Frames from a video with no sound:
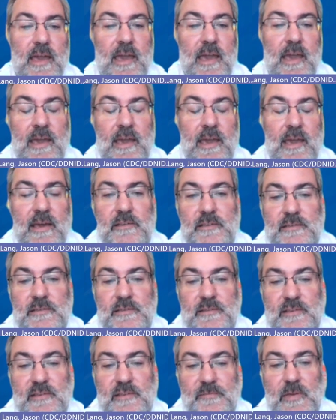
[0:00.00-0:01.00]
And
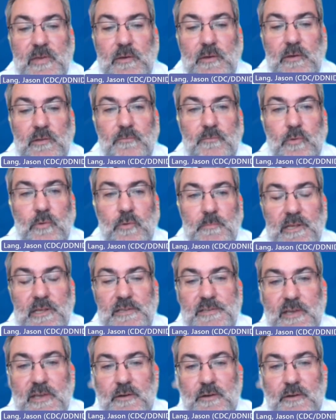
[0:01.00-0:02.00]
this field of
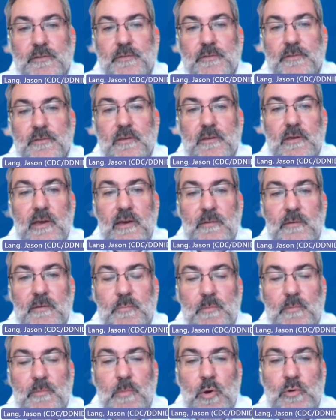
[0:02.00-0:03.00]
workplace health
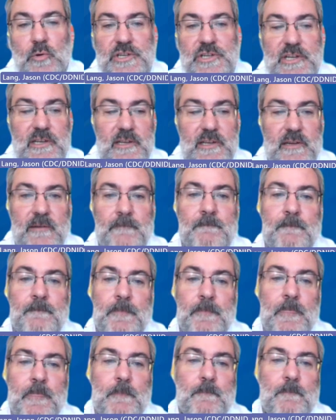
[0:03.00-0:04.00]
promotion
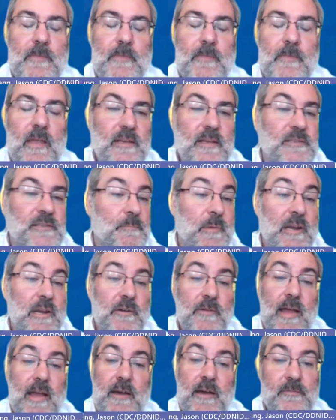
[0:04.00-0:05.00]
has been
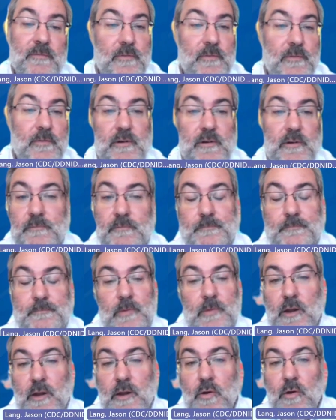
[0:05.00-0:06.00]
around for
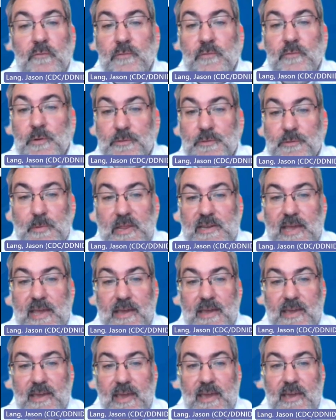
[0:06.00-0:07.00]
over 3
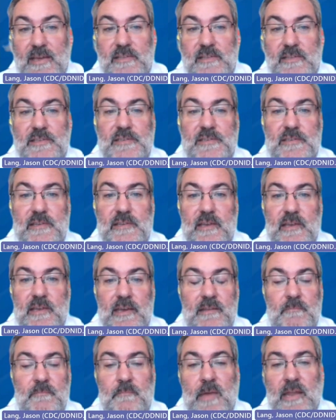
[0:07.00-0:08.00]
decades,
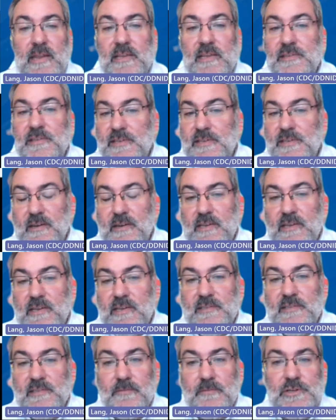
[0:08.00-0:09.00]
and many
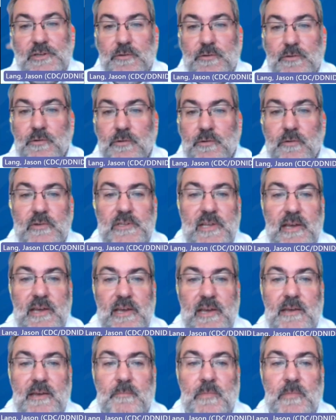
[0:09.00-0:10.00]
studies have shown over
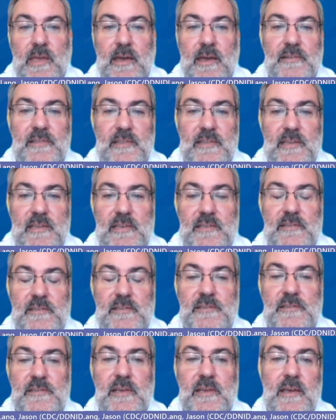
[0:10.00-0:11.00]
time that
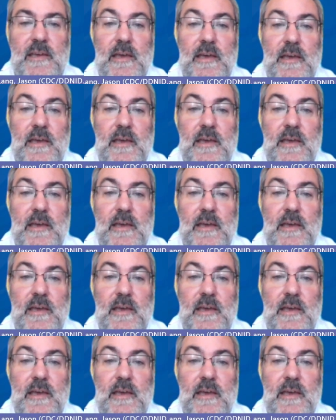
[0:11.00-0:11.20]
these